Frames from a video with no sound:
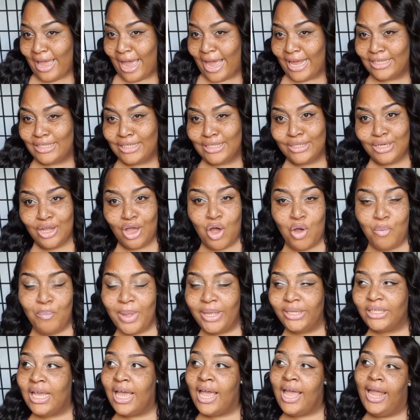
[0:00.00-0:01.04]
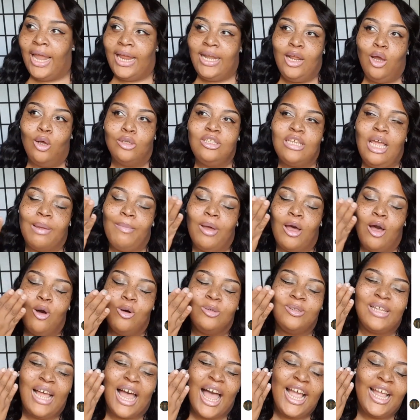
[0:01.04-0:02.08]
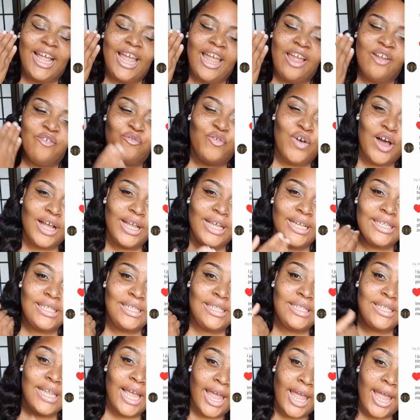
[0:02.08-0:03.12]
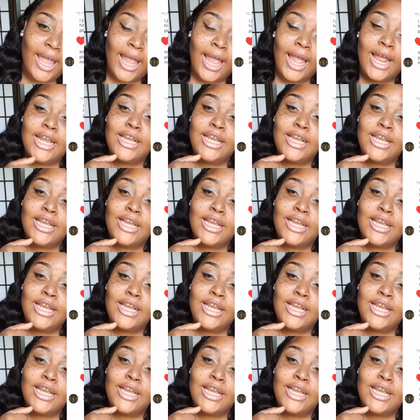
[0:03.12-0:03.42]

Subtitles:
got to know, bitch. And those type of hoes I can't fucking stand,